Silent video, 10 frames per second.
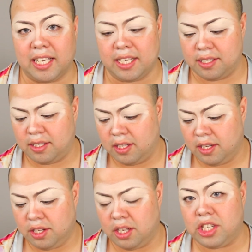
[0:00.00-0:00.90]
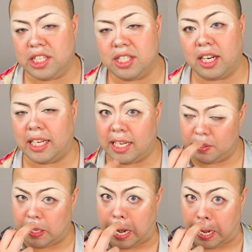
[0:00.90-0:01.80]
is, she's stunning in
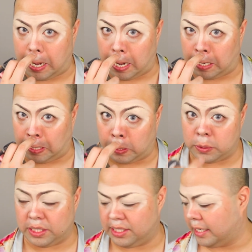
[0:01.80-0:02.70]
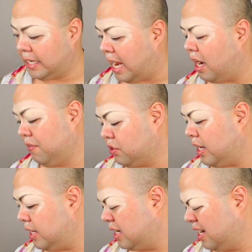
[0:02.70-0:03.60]
drag, and she's also stunning out of
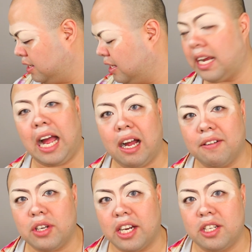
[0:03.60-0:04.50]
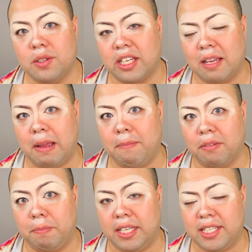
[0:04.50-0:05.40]
drag. Like, out of drag, she looks like a member of
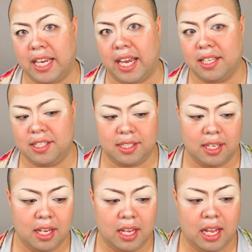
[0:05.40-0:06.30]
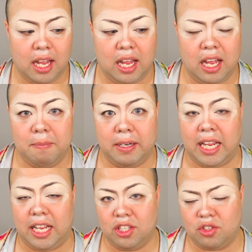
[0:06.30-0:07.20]
BTS. and
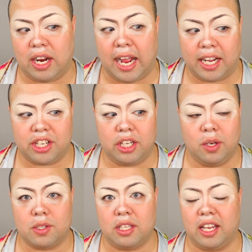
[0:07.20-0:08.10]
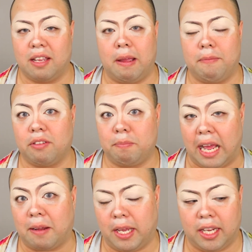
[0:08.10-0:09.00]
in drag she looks like a member of
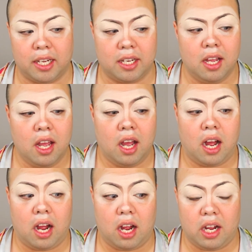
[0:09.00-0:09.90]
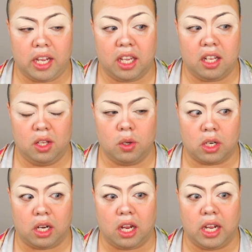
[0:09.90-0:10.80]
Blackpink. I look
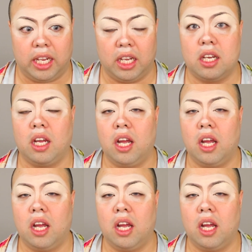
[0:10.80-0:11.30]
like